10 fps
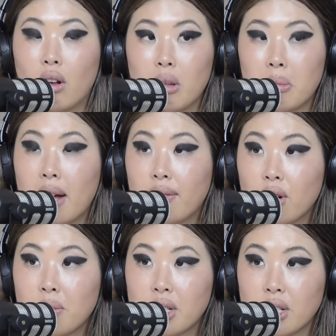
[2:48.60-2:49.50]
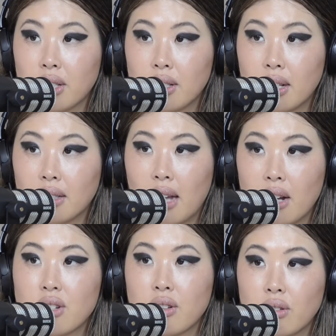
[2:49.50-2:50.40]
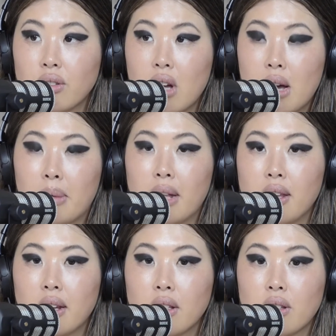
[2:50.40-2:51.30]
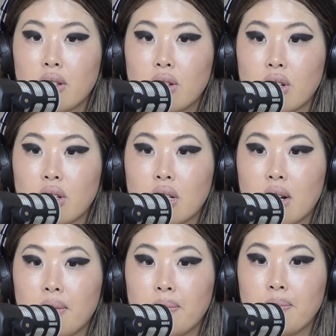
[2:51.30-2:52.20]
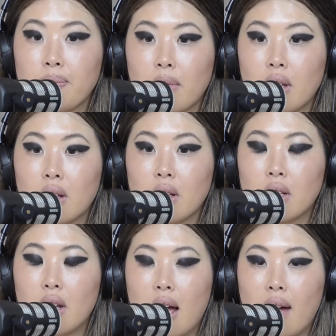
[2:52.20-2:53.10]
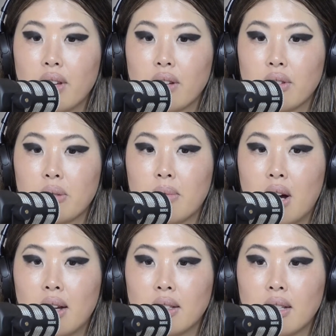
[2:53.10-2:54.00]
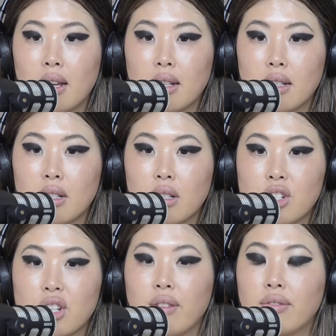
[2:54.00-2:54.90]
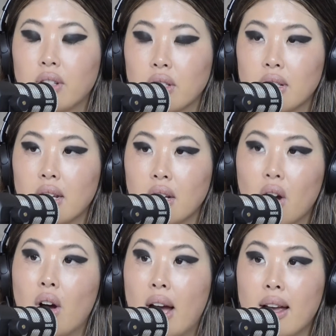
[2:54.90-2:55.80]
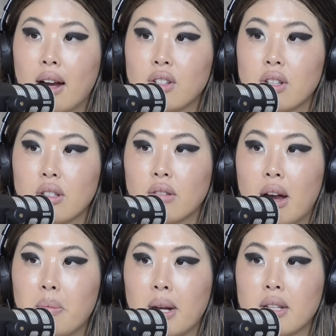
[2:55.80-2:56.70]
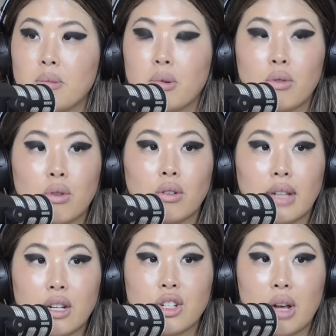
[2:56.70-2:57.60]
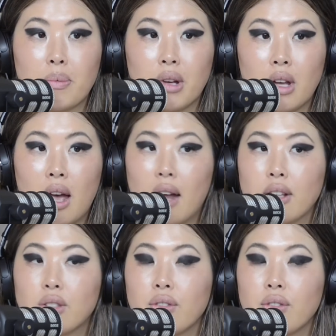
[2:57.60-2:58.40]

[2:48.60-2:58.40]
on the platform, which is sensational. But I think it's just having a real mindset shift and seeing, oh, hey, actually, this is a great place to build thought leadership. And I still